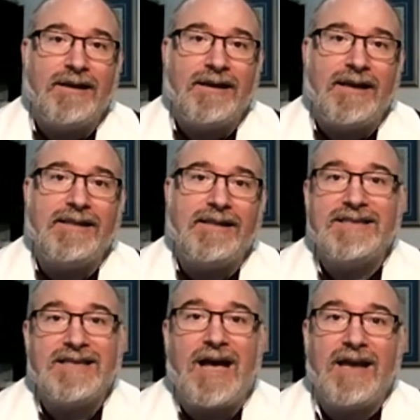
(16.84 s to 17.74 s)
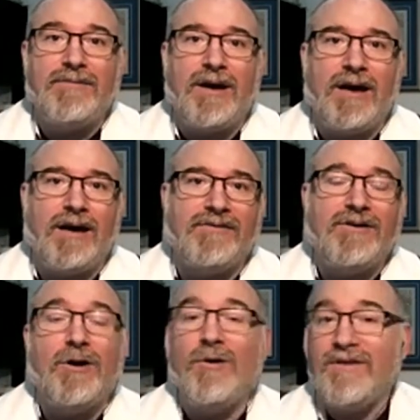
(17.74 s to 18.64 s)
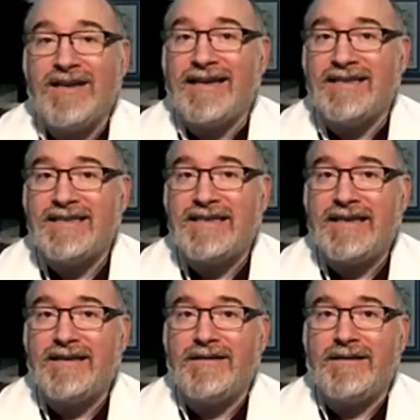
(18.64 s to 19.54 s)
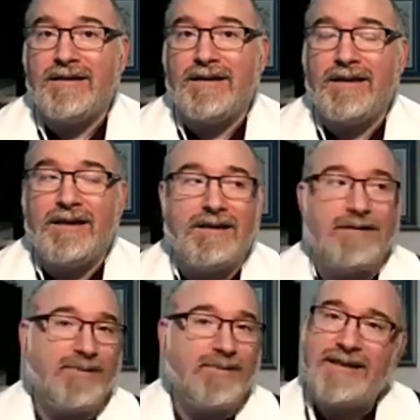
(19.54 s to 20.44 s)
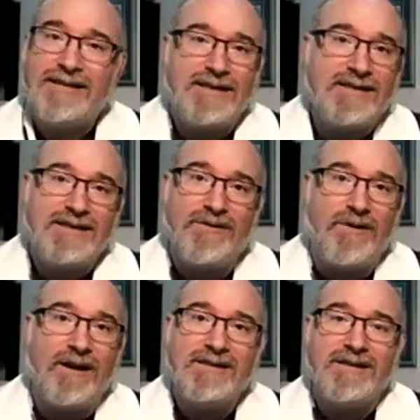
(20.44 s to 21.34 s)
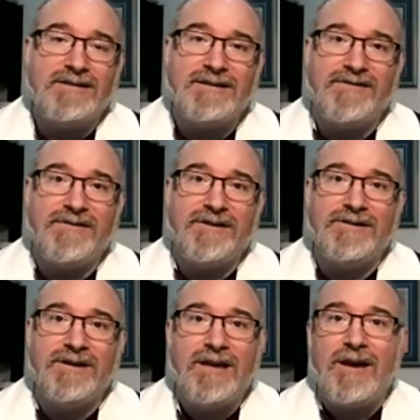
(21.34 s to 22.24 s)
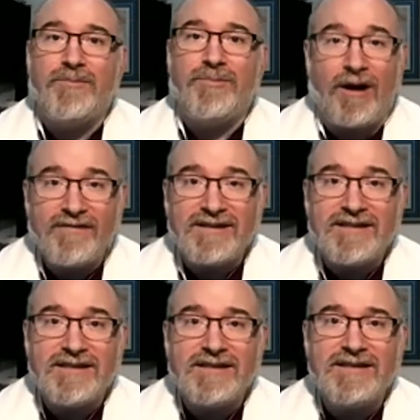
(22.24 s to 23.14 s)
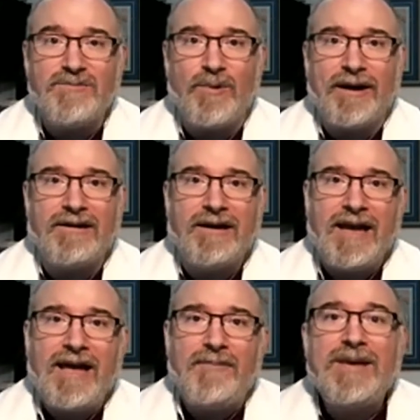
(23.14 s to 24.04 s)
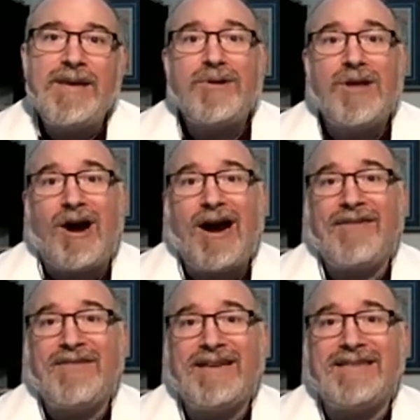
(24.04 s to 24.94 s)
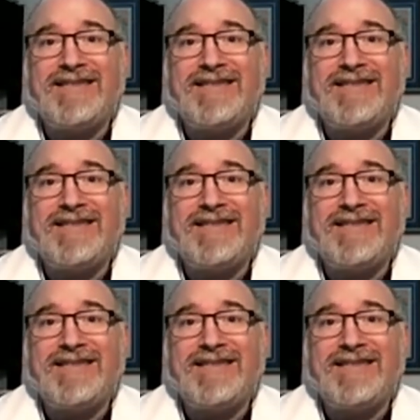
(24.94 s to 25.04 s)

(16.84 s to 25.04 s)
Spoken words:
In this time of COVID-19, in places across our different provinces where people are having